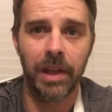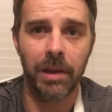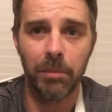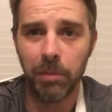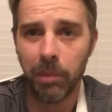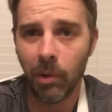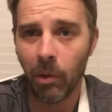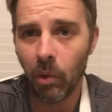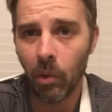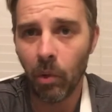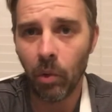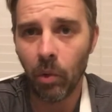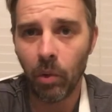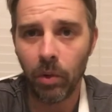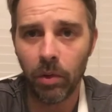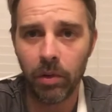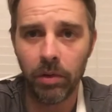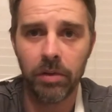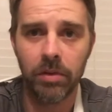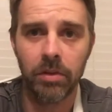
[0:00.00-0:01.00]
a
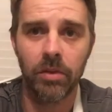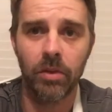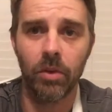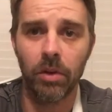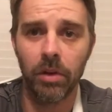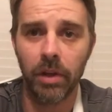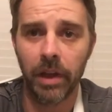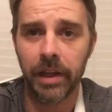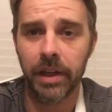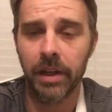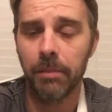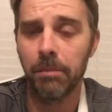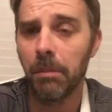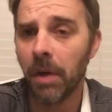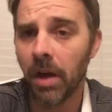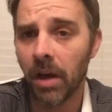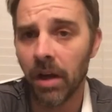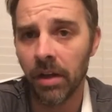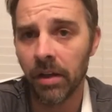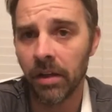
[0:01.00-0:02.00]
bowl or like a
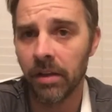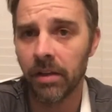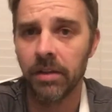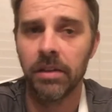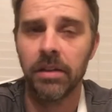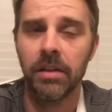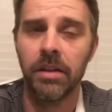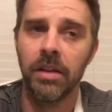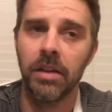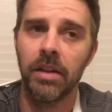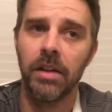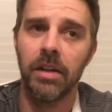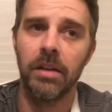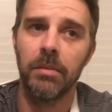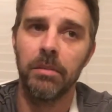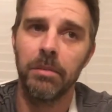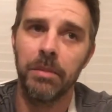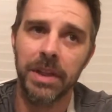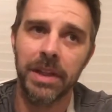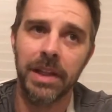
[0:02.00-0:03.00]
mug,
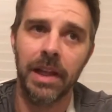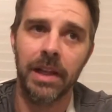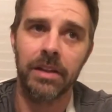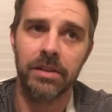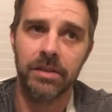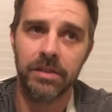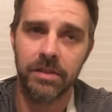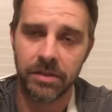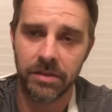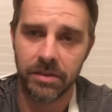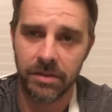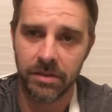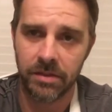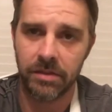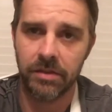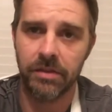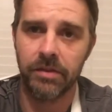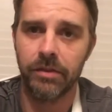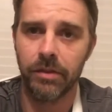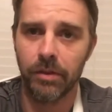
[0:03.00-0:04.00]
but that's,
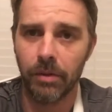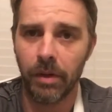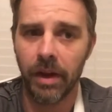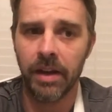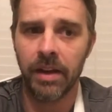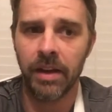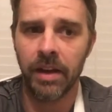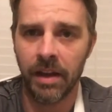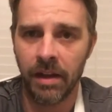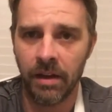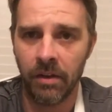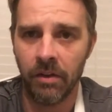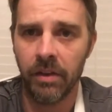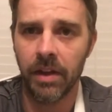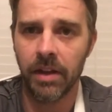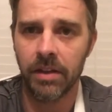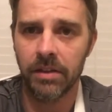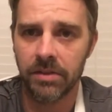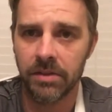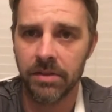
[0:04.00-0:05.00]
for right now,
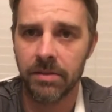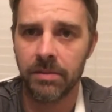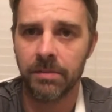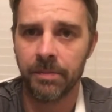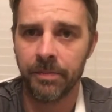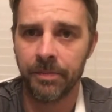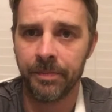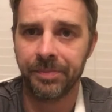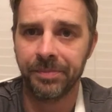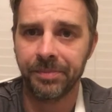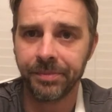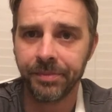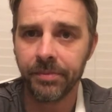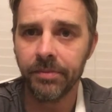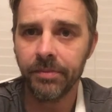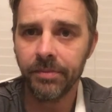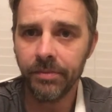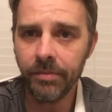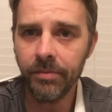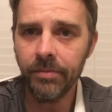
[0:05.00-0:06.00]
that's
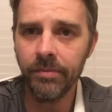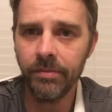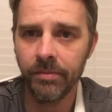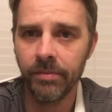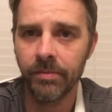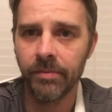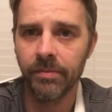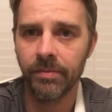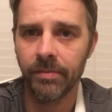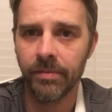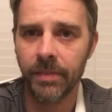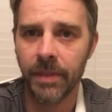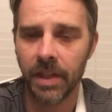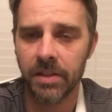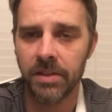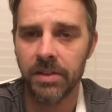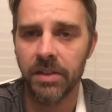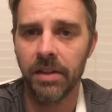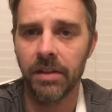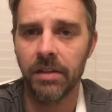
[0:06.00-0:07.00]

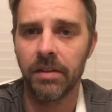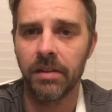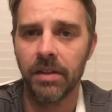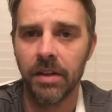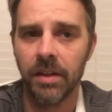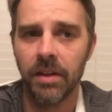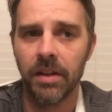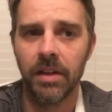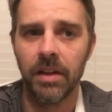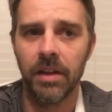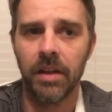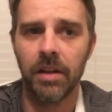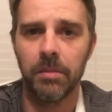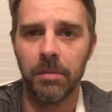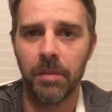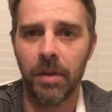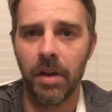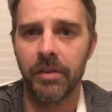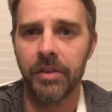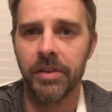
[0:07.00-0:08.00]
it.
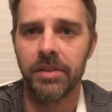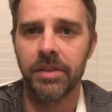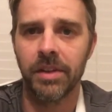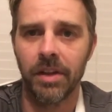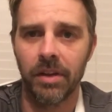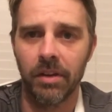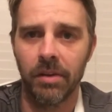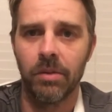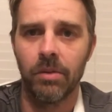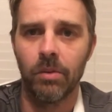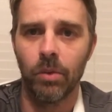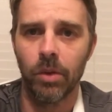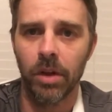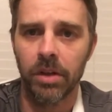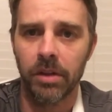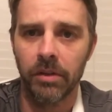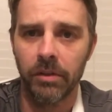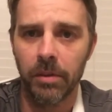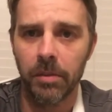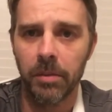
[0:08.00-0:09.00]
Obviously, work
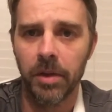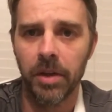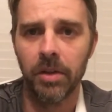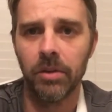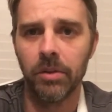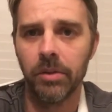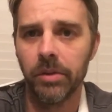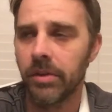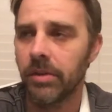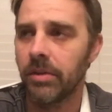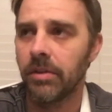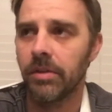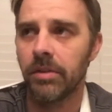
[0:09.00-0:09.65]
the remote,